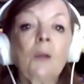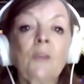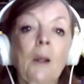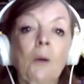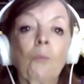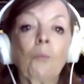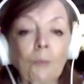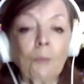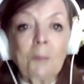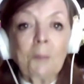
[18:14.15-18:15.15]
Now,
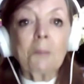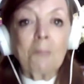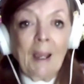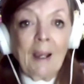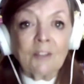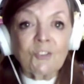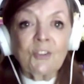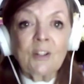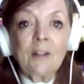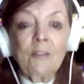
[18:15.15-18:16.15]
when women
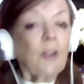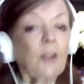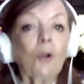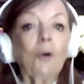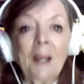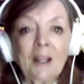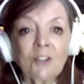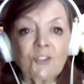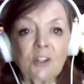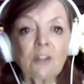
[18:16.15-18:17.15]
march, they're not
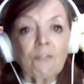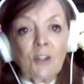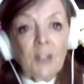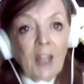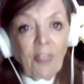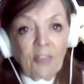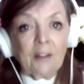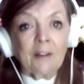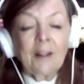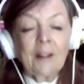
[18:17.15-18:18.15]
marching for
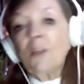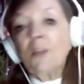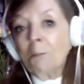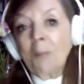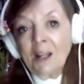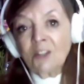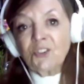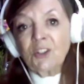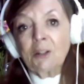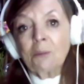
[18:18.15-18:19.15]
nothing. They're
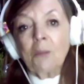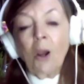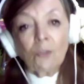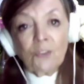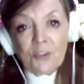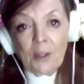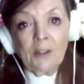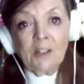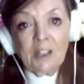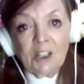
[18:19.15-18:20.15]
marching on
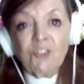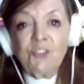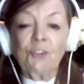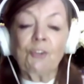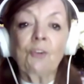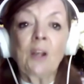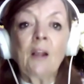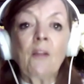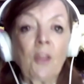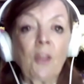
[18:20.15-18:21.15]
an issue
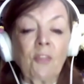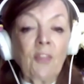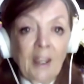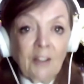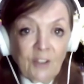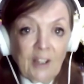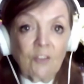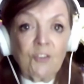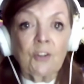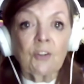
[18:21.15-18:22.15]
that they
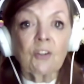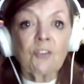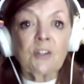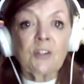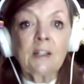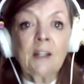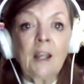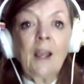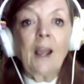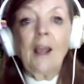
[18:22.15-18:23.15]
take seriously
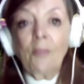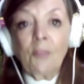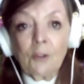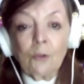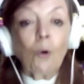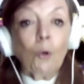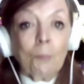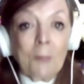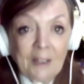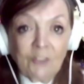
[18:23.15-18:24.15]
and that
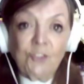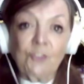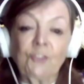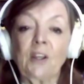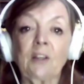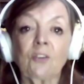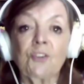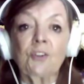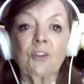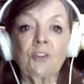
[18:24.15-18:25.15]
all men should take
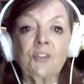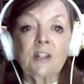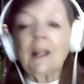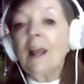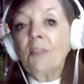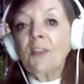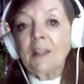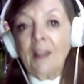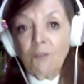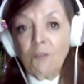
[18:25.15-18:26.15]
seriously and
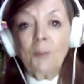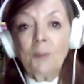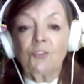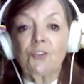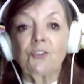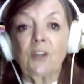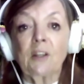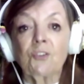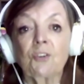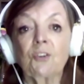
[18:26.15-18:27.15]
that governments should
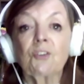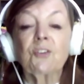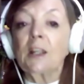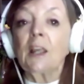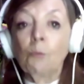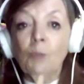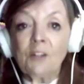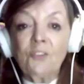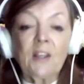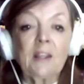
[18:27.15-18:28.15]
take seriously. And when
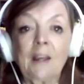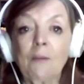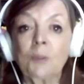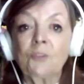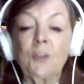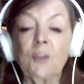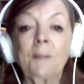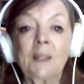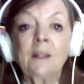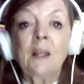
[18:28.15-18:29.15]
I say governments, I
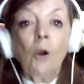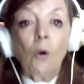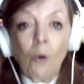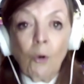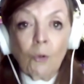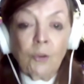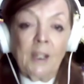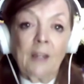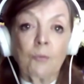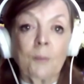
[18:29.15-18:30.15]
mean all the
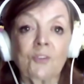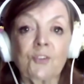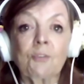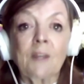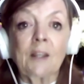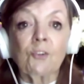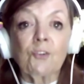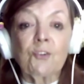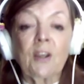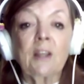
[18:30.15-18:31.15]
governments around
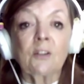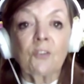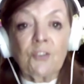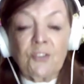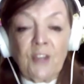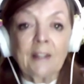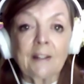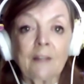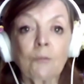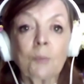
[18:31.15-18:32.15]
Australia, the state
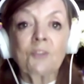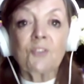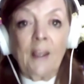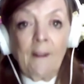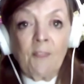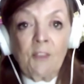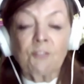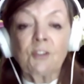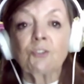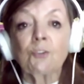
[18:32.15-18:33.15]
governments and the
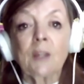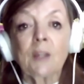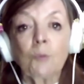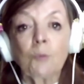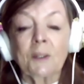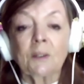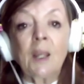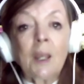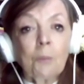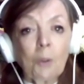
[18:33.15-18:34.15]
federal government.
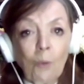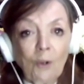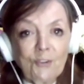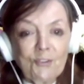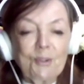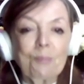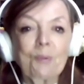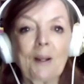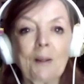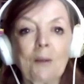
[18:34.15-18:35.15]
But what does the
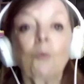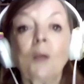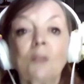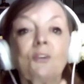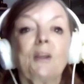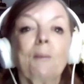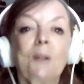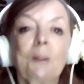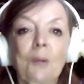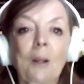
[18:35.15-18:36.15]
prime, the
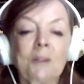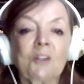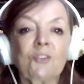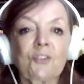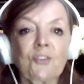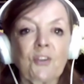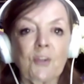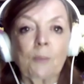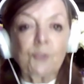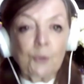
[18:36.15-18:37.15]
deputy prime minister says,
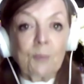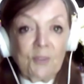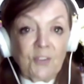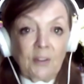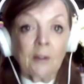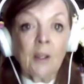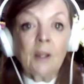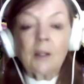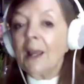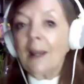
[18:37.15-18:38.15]
I'm too busy,
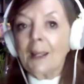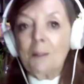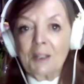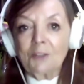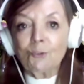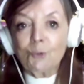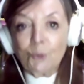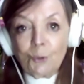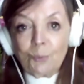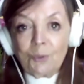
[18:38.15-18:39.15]
can't come out and
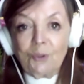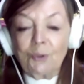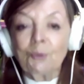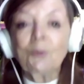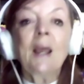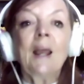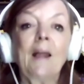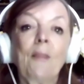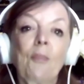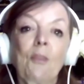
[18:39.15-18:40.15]
talk with you.
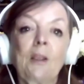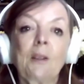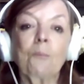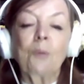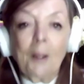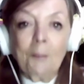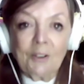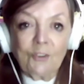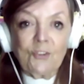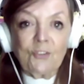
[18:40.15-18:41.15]
And the prime
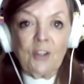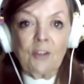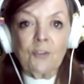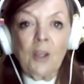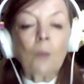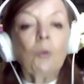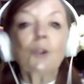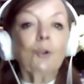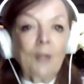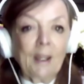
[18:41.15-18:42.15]
minister says, well,
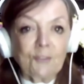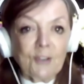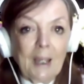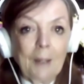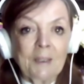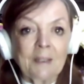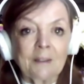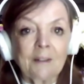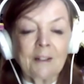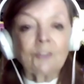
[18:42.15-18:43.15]
you'll have to come
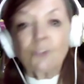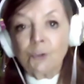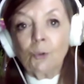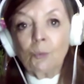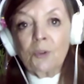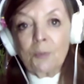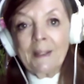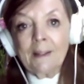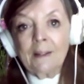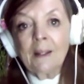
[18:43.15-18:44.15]
in and talk with
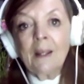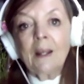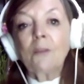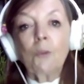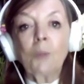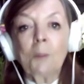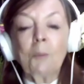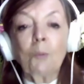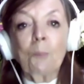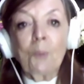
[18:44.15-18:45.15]
me. And the
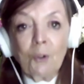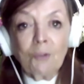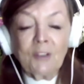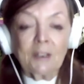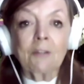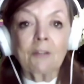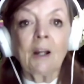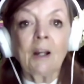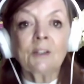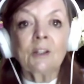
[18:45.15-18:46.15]
women were perfectly
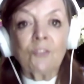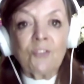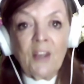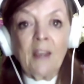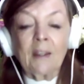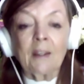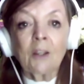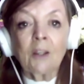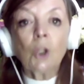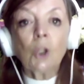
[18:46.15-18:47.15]
right in saying,